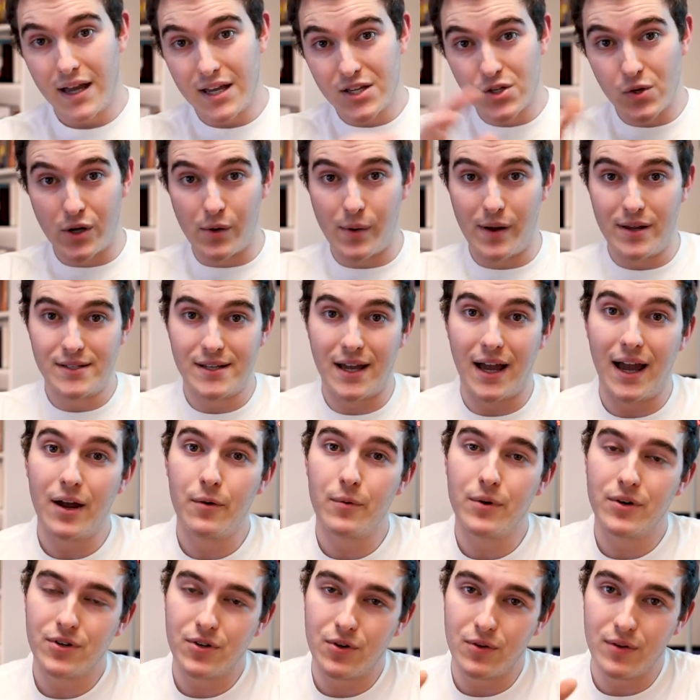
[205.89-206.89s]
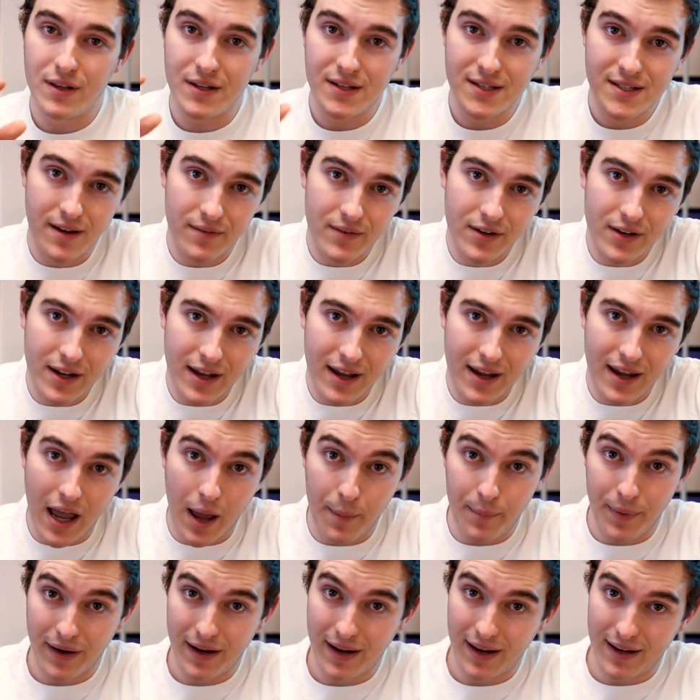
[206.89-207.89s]
So anyways, I went to the 7-day
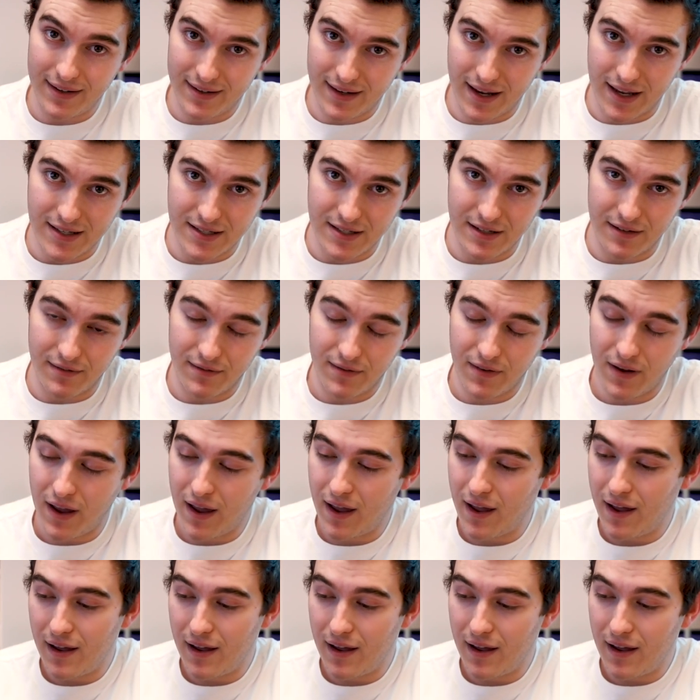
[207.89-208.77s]
Epic Intensive.